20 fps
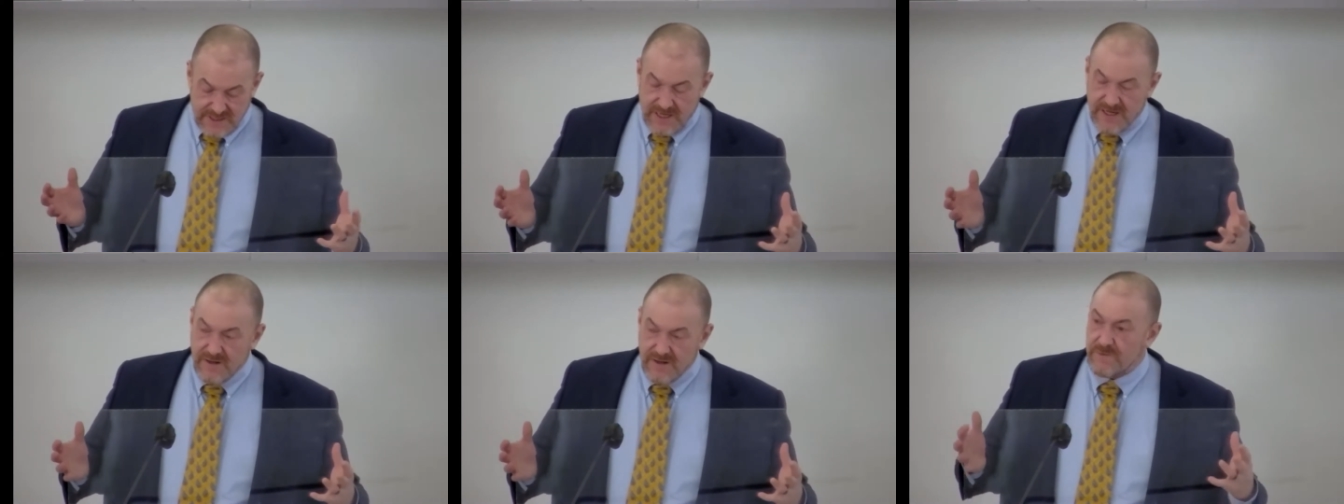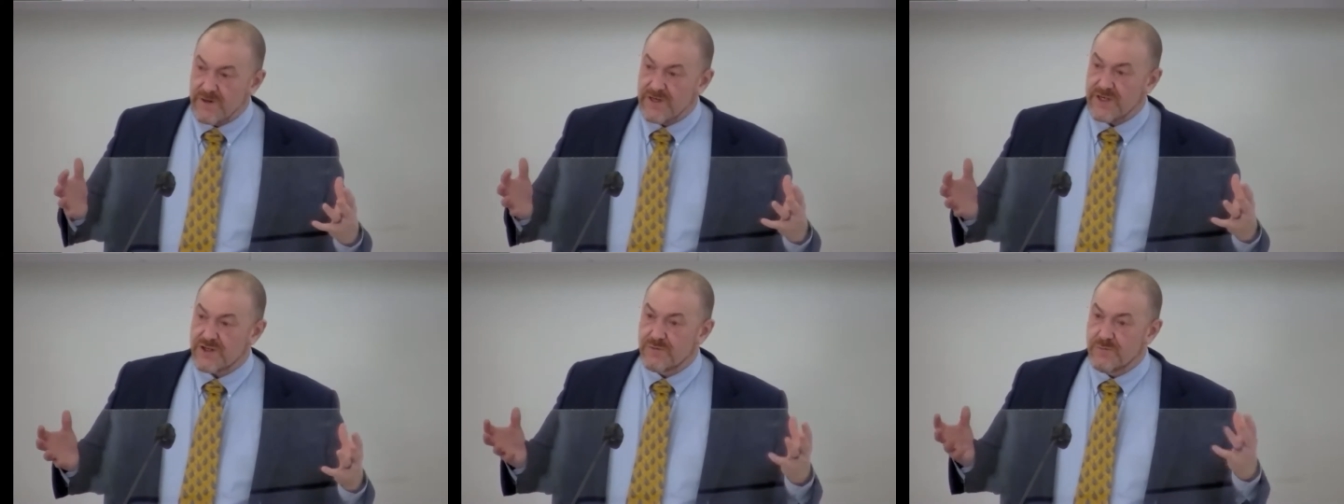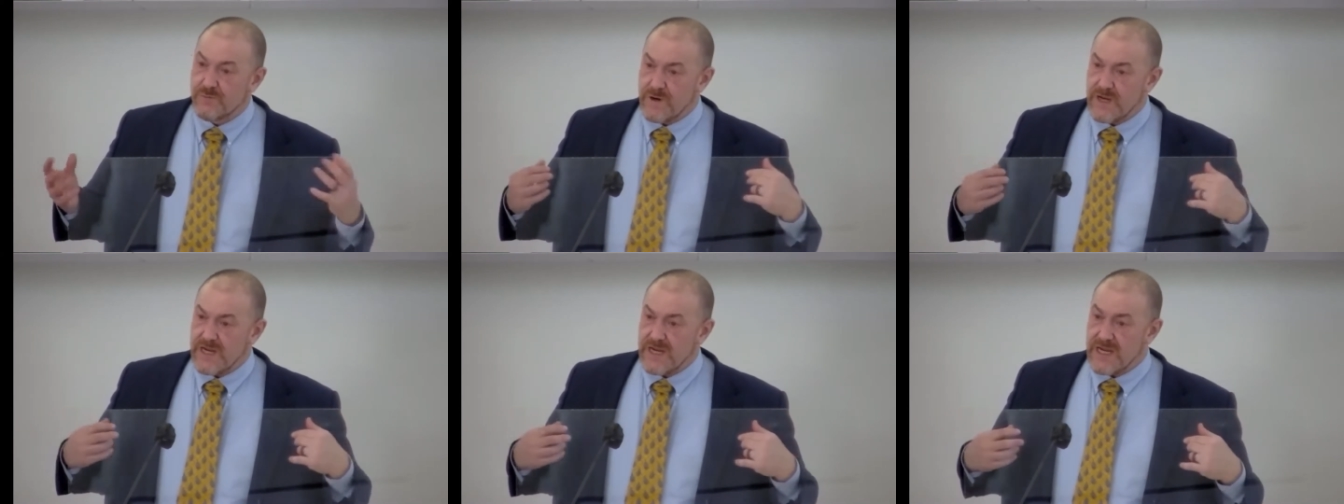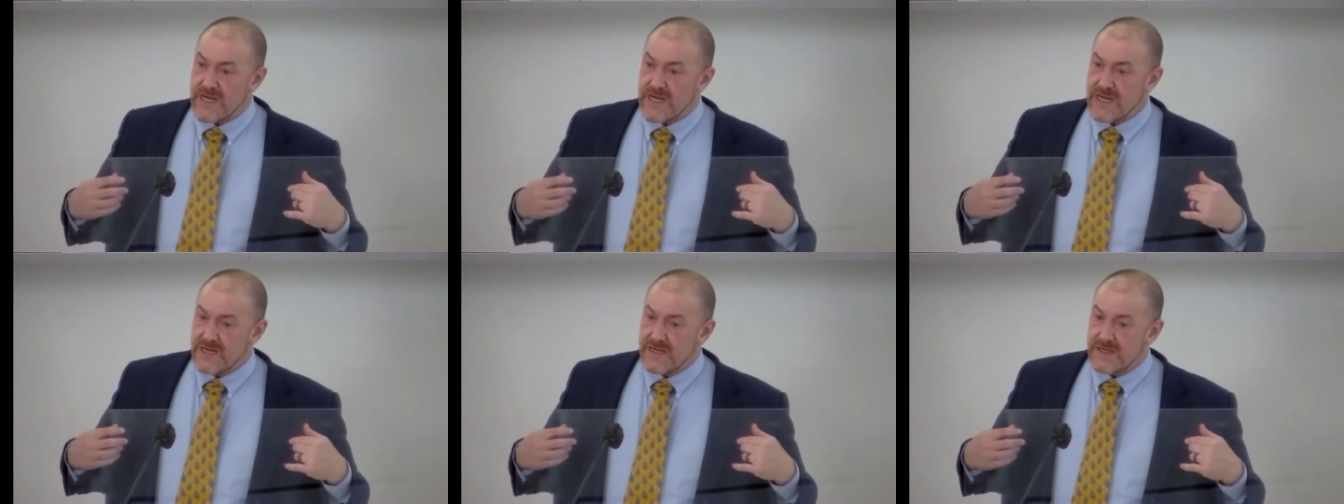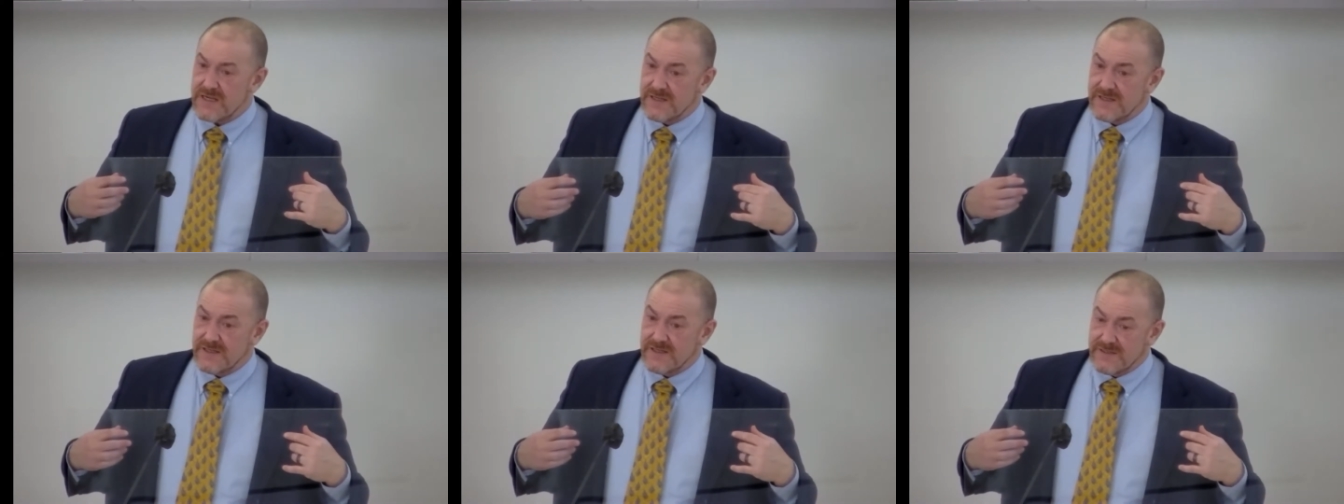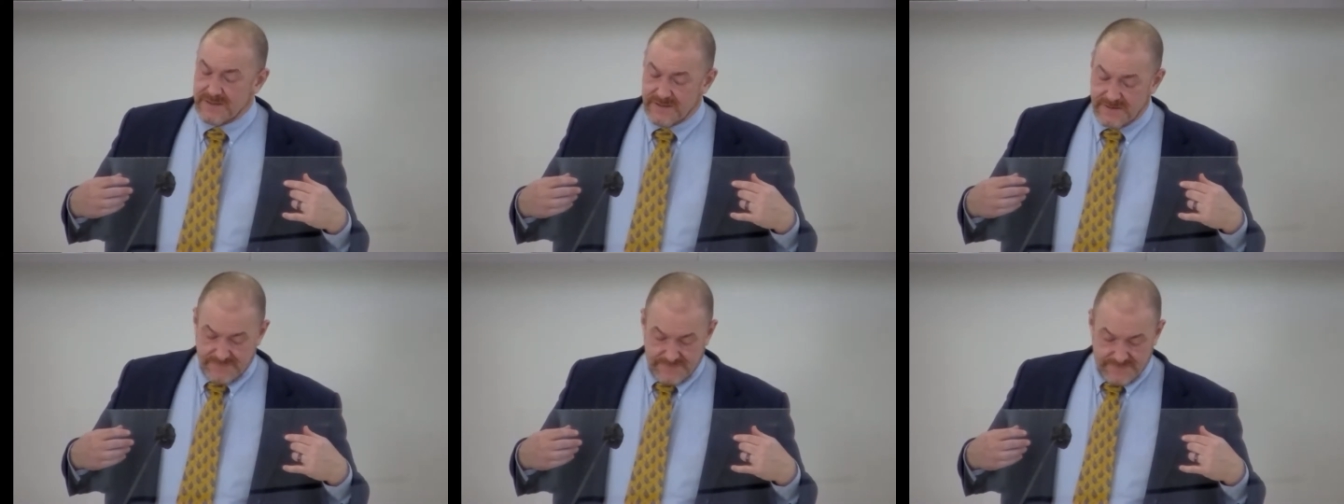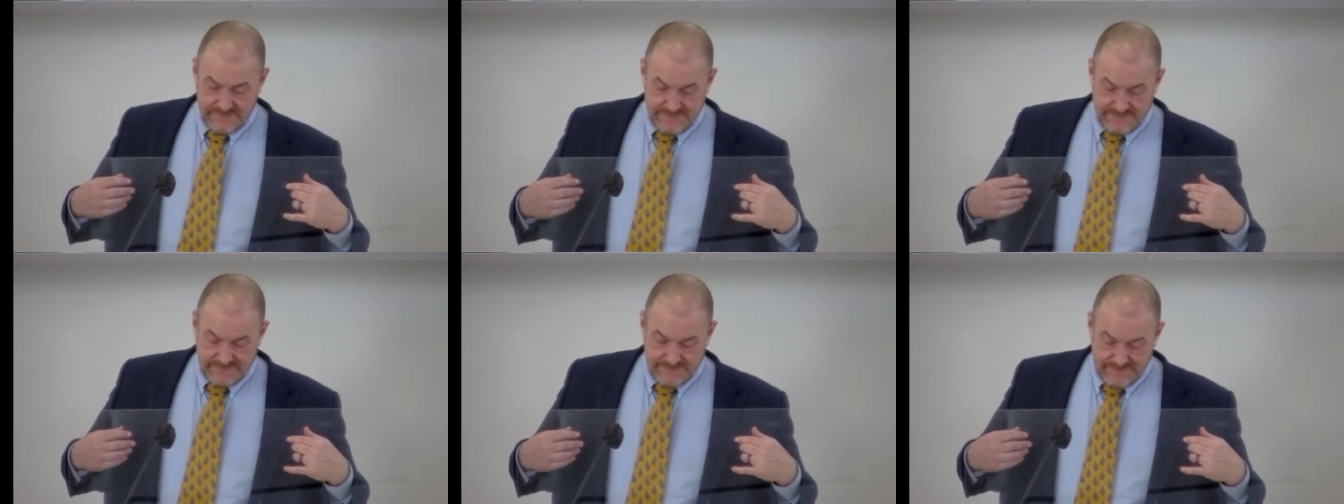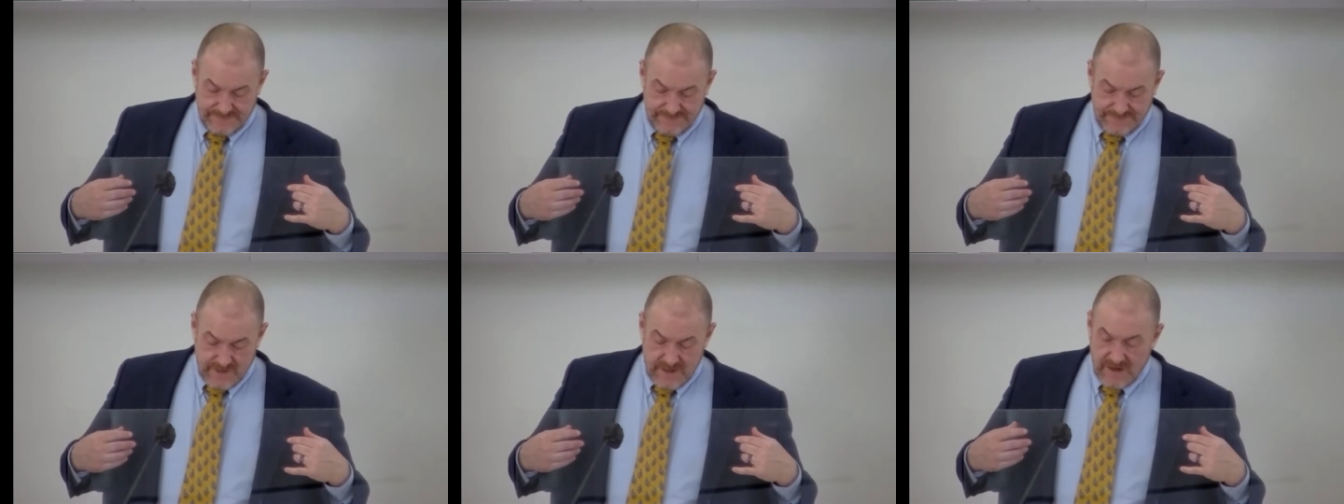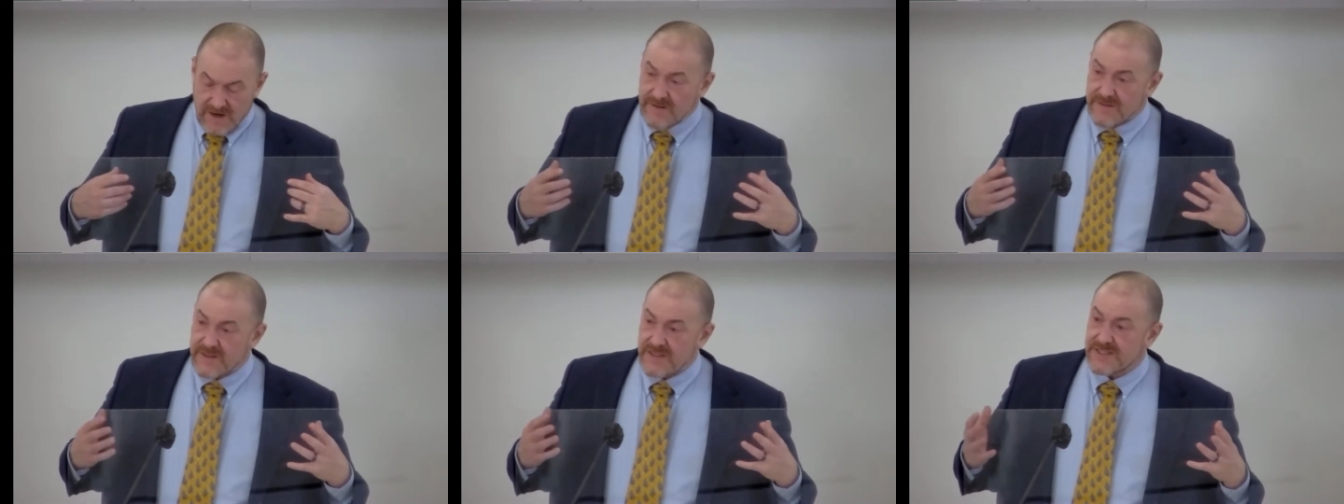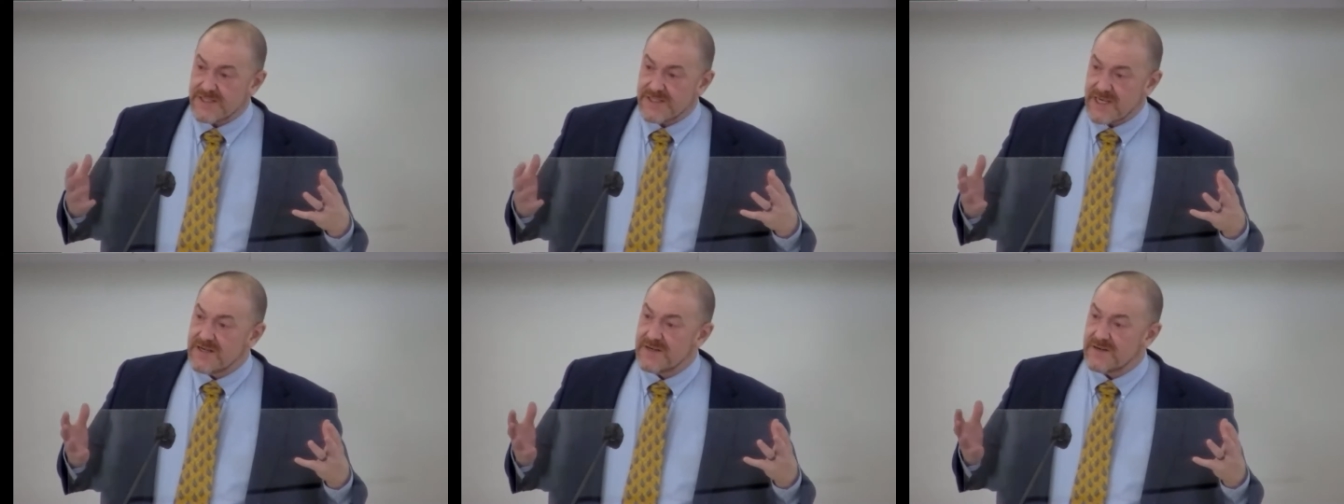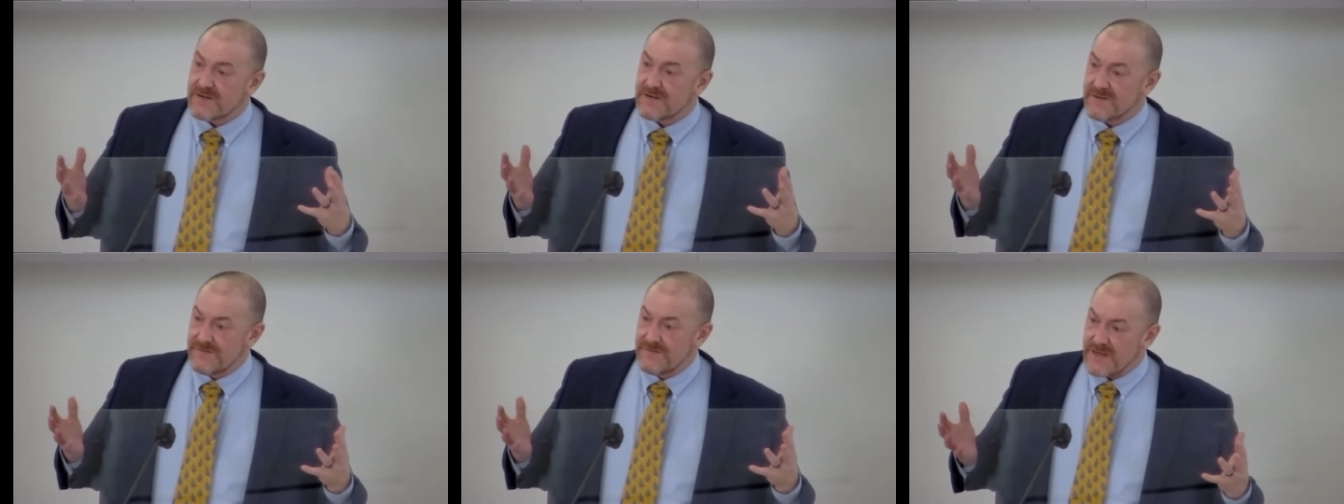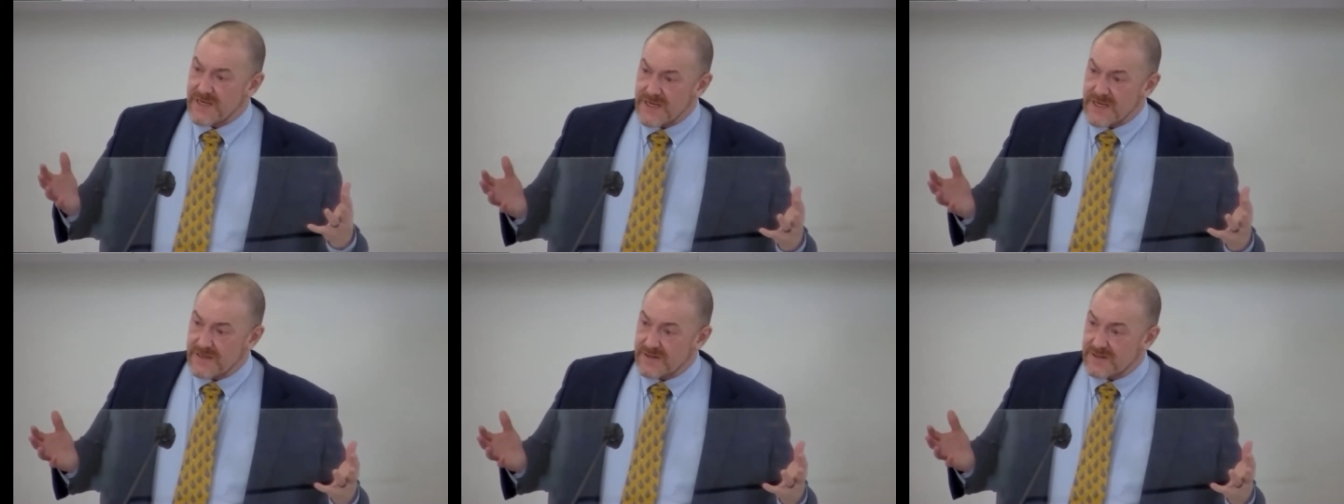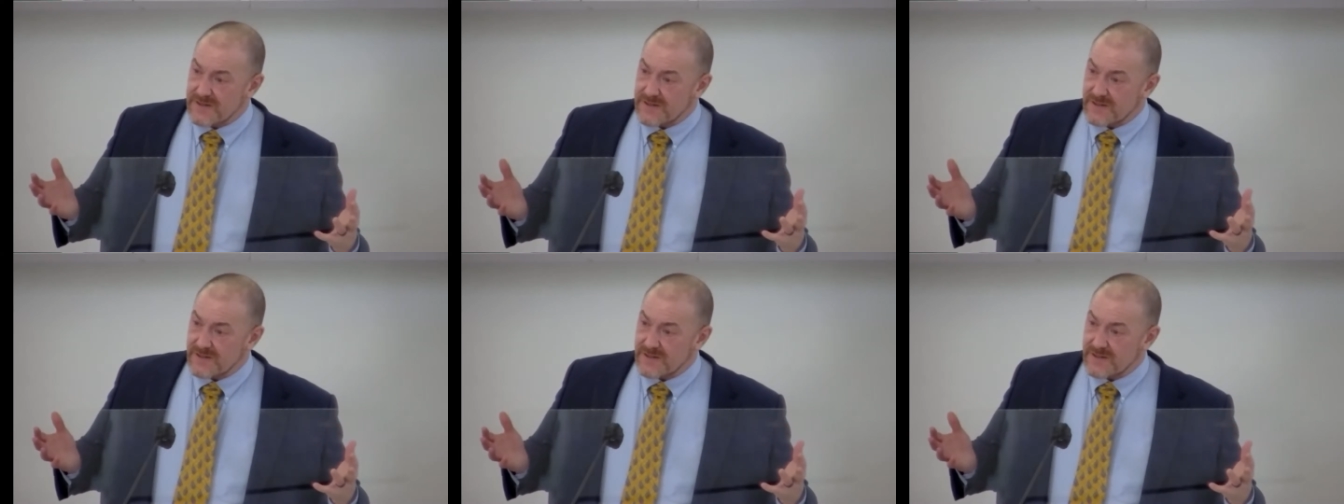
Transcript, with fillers: in which we are the center of each.